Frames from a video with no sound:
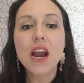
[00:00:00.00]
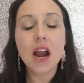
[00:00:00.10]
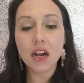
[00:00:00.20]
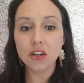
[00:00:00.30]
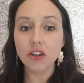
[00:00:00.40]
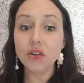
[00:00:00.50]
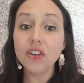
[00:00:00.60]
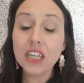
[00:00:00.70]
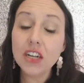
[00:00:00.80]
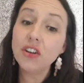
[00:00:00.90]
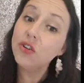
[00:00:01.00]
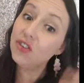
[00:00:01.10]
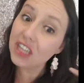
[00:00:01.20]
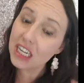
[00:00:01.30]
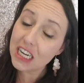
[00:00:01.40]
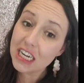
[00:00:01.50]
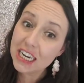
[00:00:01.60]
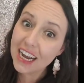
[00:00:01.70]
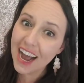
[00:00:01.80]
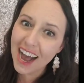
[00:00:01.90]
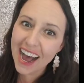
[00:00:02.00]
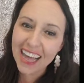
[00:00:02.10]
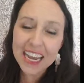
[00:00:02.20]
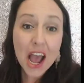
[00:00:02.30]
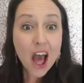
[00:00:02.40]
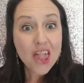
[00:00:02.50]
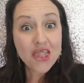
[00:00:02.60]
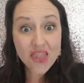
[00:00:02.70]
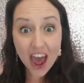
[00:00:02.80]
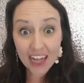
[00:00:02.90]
No, schmear. Do you see? Do you see? like,